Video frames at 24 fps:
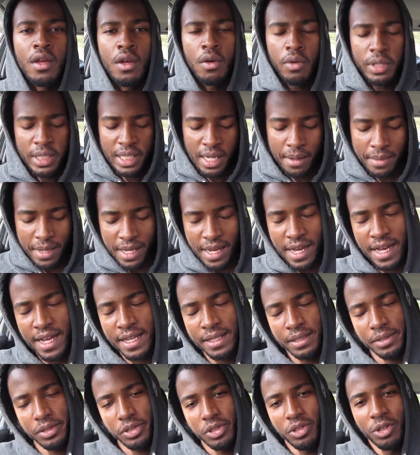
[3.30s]
What's up
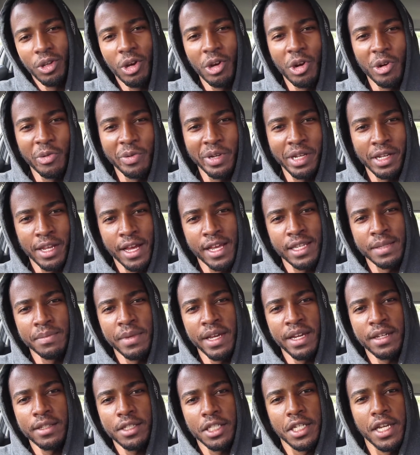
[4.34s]
guys, it's your local Realized
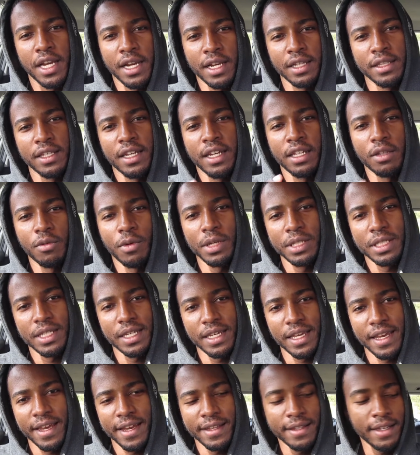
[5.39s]
Man checking in once
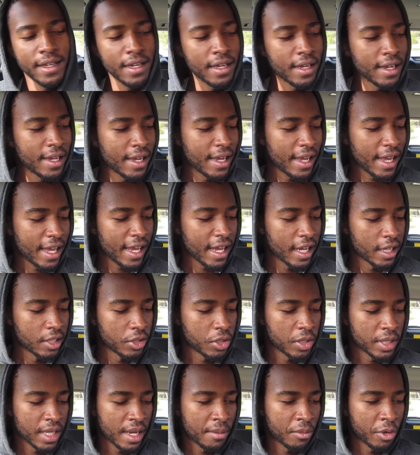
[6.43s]
again and
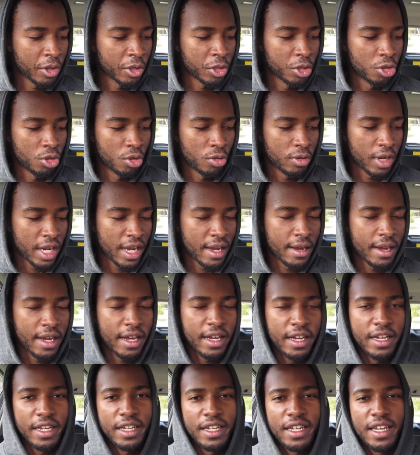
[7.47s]
today I'm going to do
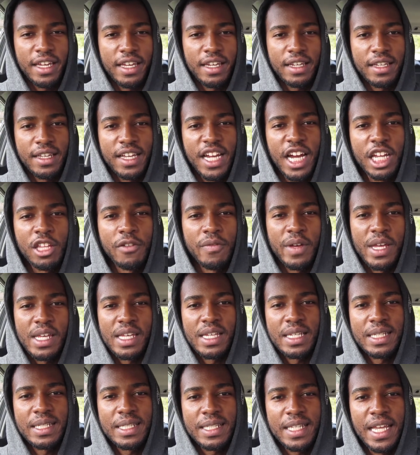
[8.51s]
a kind of an
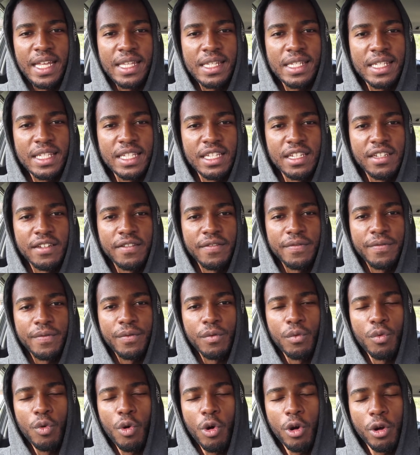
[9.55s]
extensive
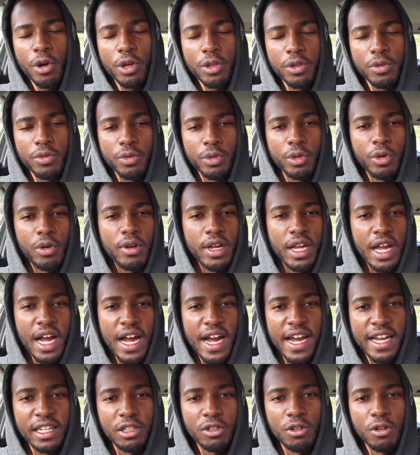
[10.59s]
walkthrough or
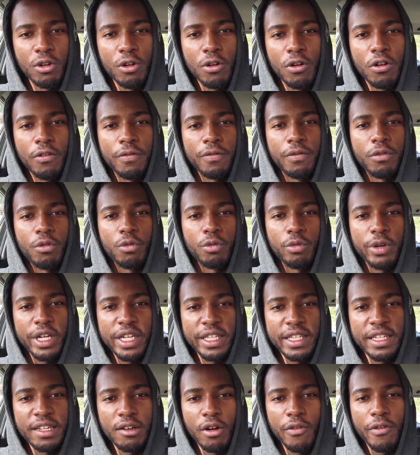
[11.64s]
guide of
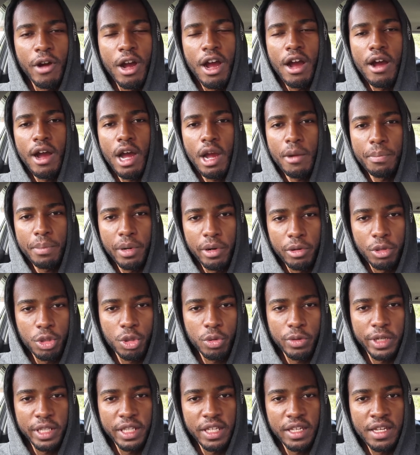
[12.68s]
reading, of how I approach
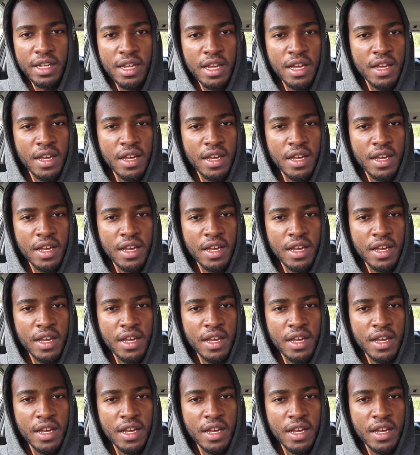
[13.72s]
reading.